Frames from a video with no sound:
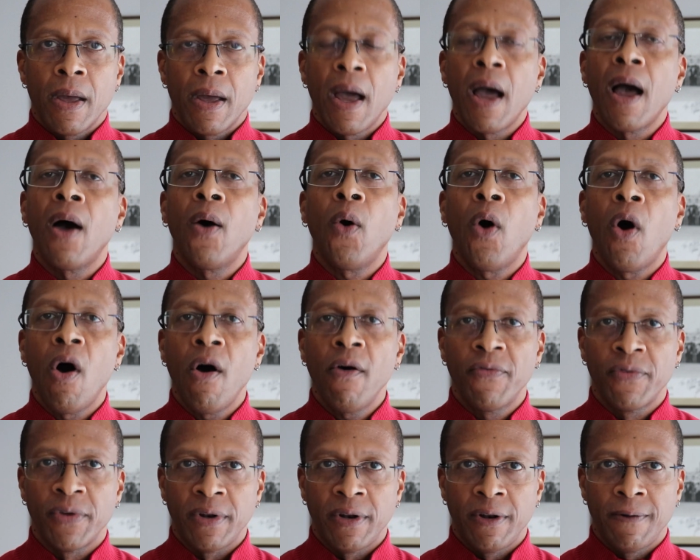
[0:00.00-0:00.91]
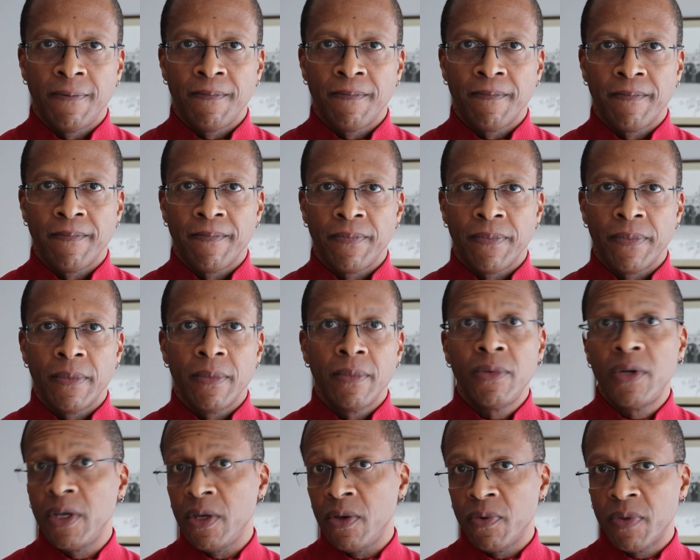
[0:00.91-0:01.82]
How often
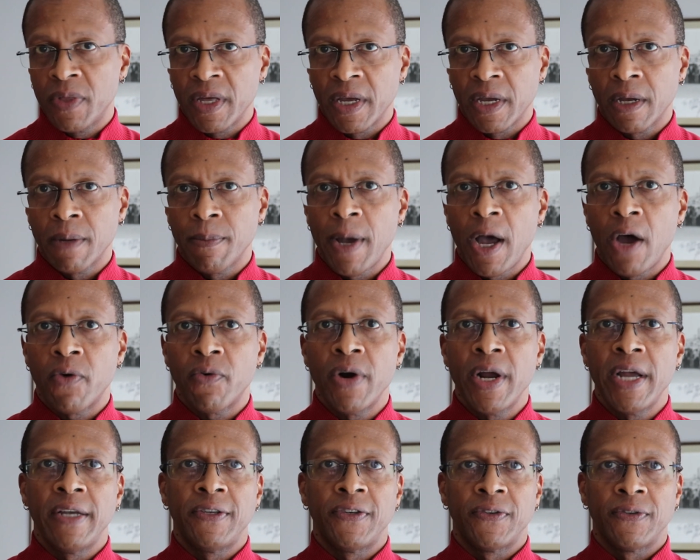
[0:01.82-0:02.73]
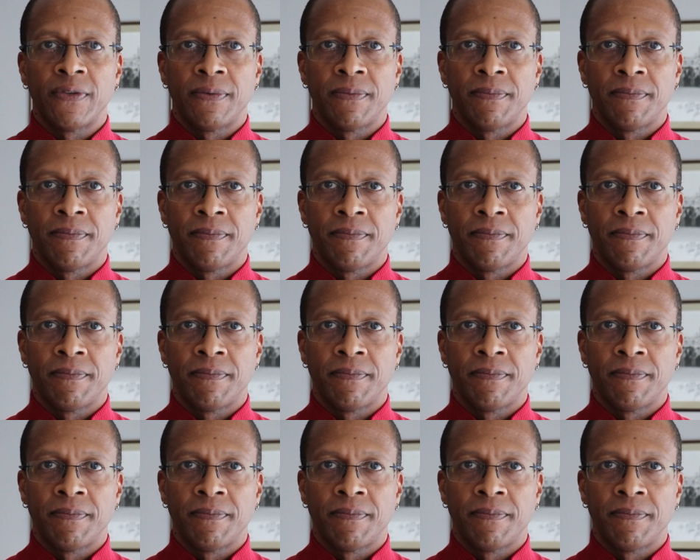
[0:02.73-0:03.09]
do you think about race?